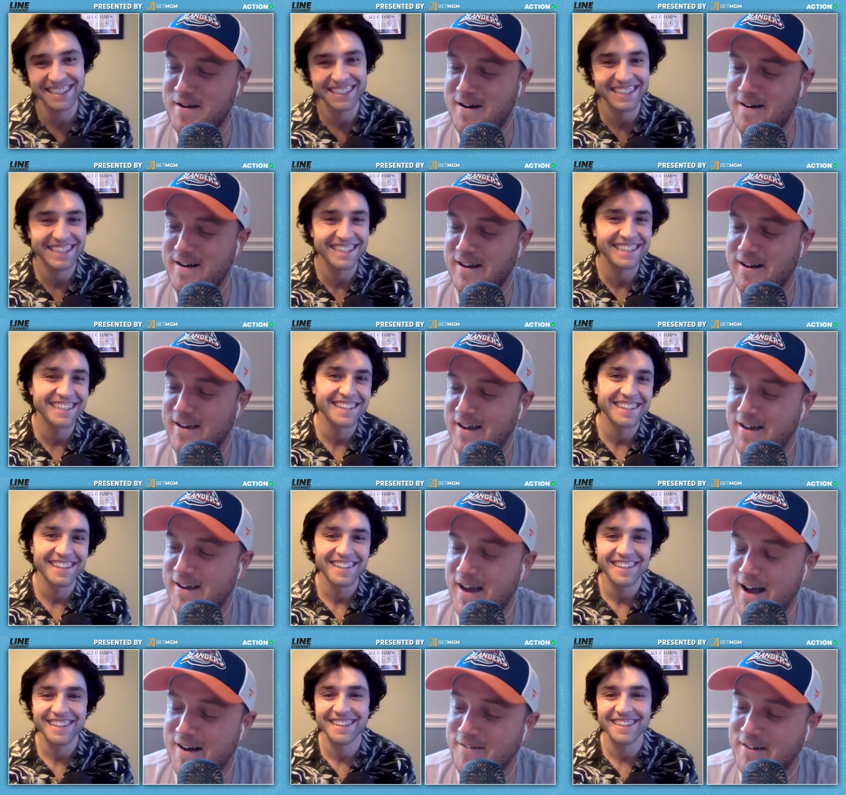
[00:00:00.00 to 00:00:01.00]
Speaker 1: period
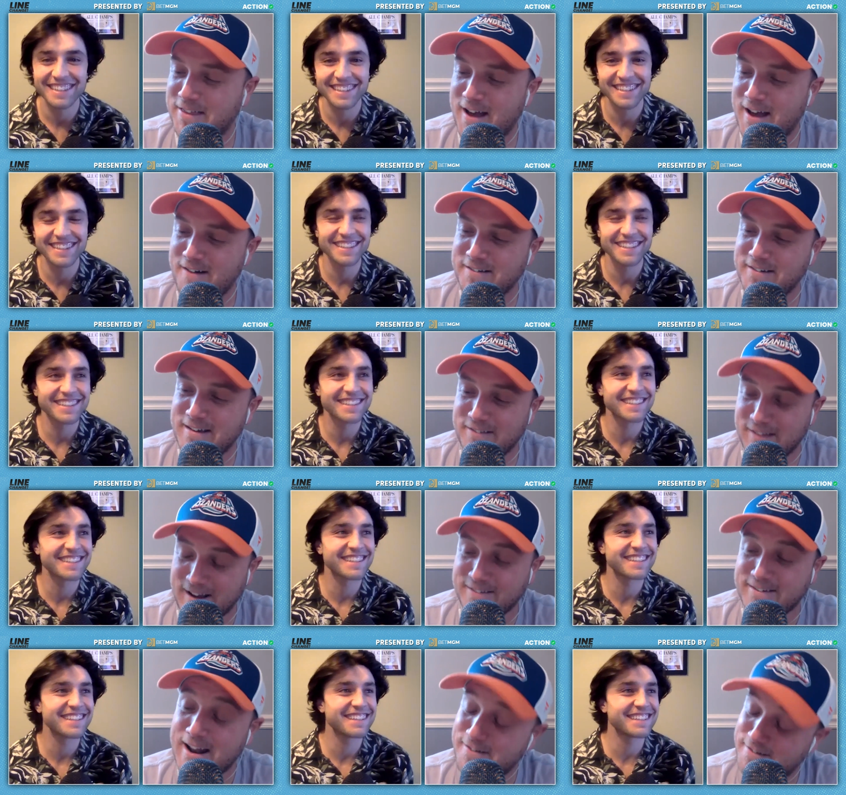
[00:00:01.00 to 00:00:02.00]
uh, with I was like I
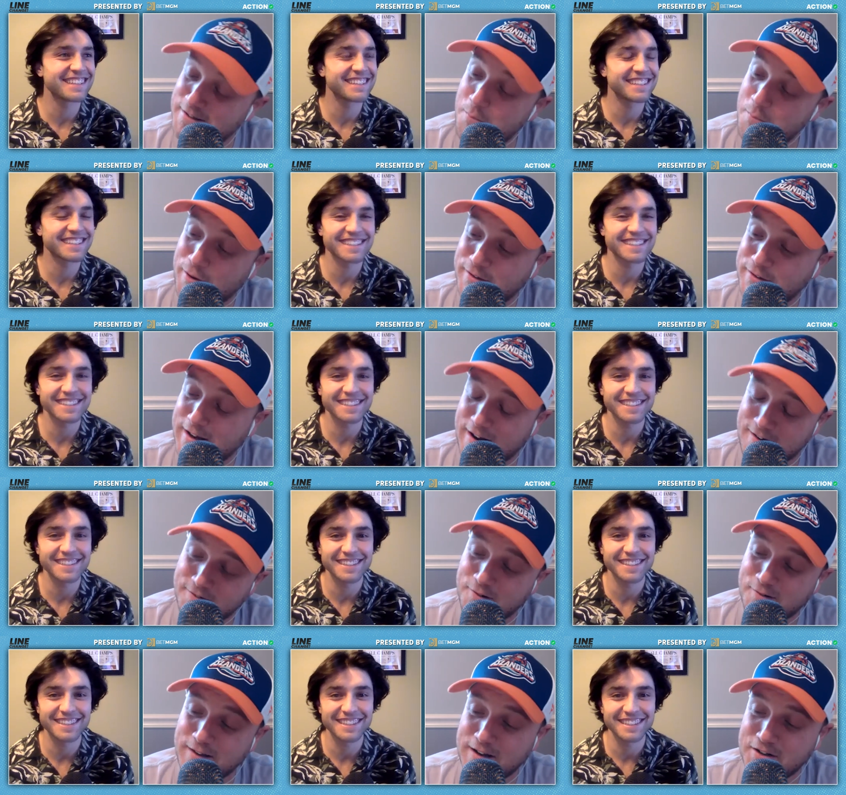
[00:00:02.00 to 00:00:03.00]
said I was in the building and I was
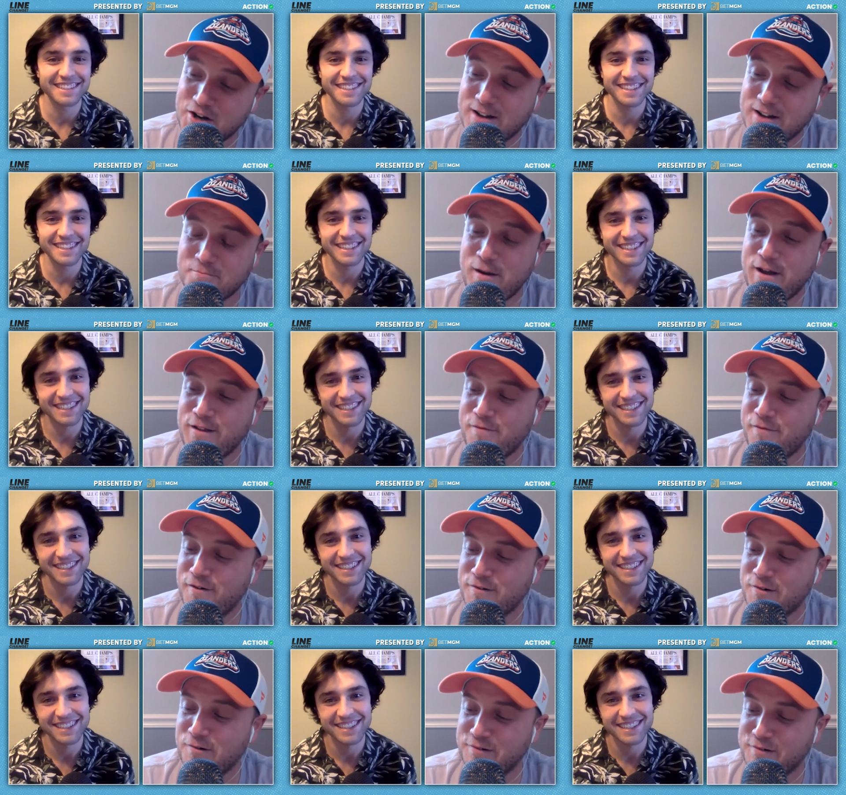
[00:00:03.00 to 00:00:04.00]
holding a Josh Bailey
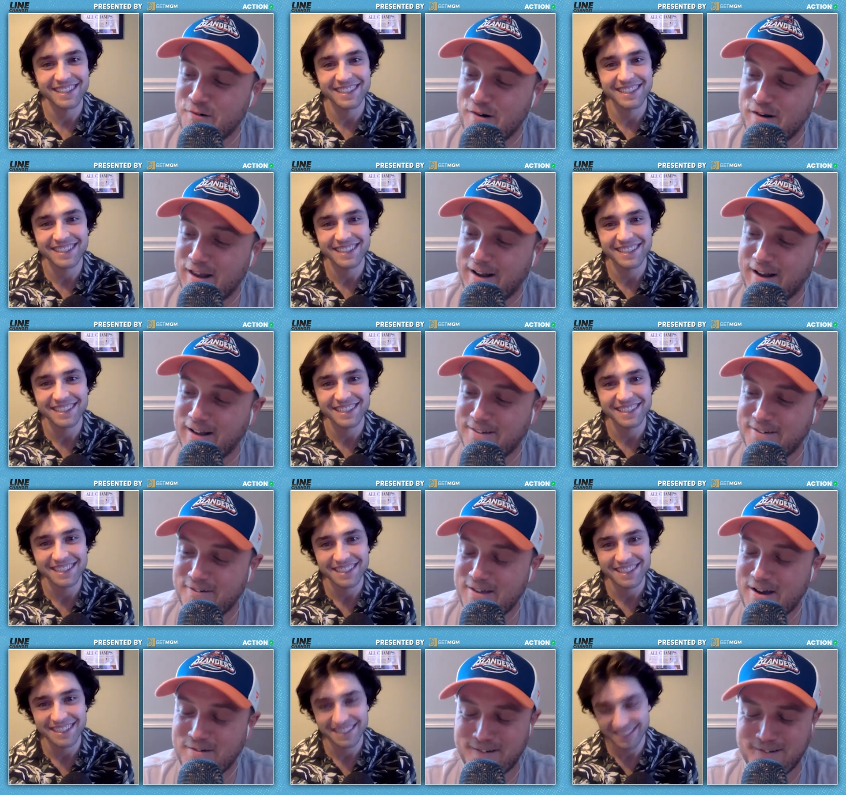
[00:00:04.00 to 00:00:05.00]
first goal scorer ticket, so
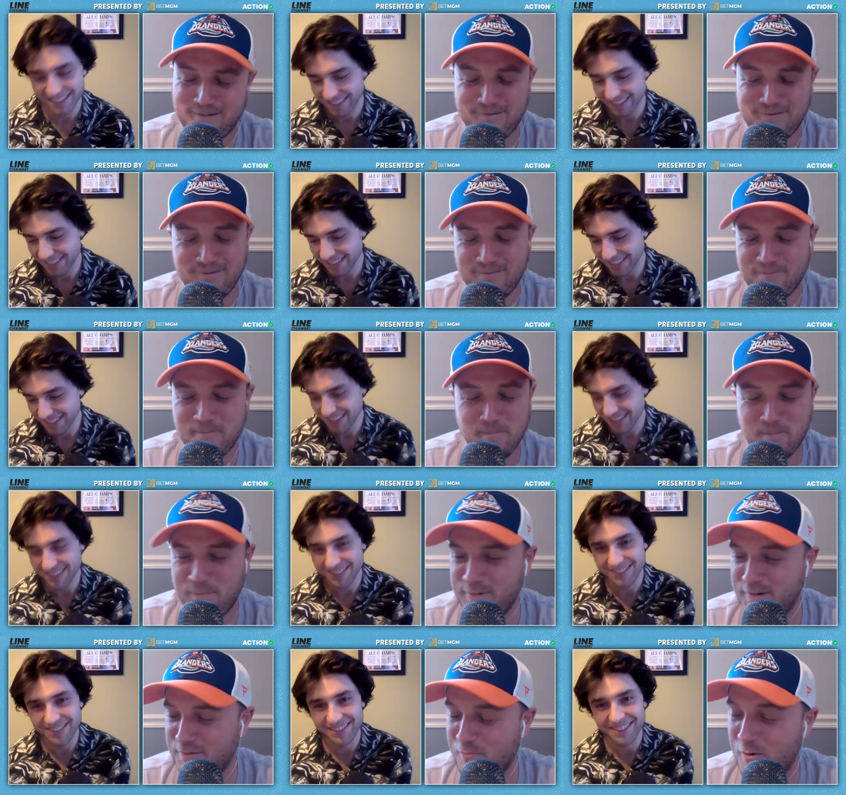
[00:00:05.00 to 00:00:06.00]
that was
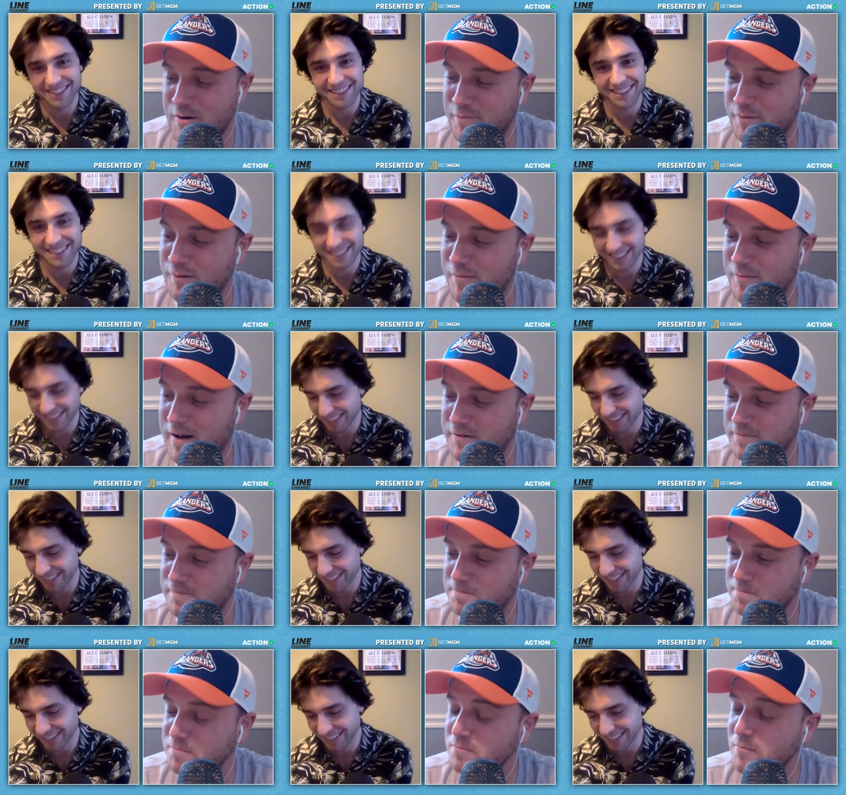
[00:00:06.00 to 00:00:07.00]
just wonderful to watch.
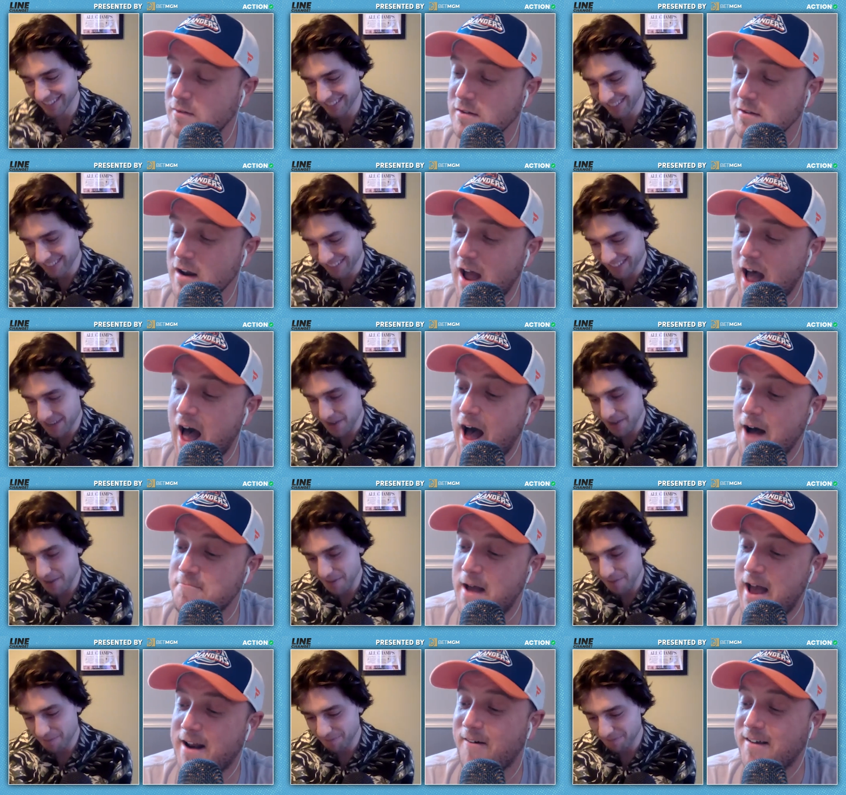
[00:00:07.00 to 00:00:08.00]
Um,
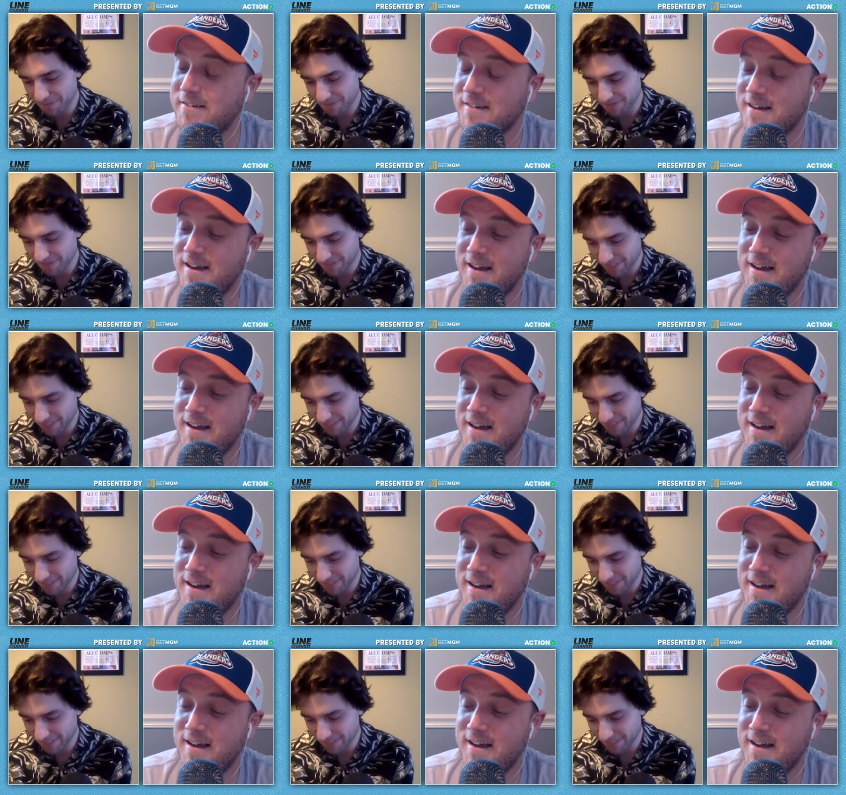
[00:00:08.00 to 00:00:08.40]
anyways,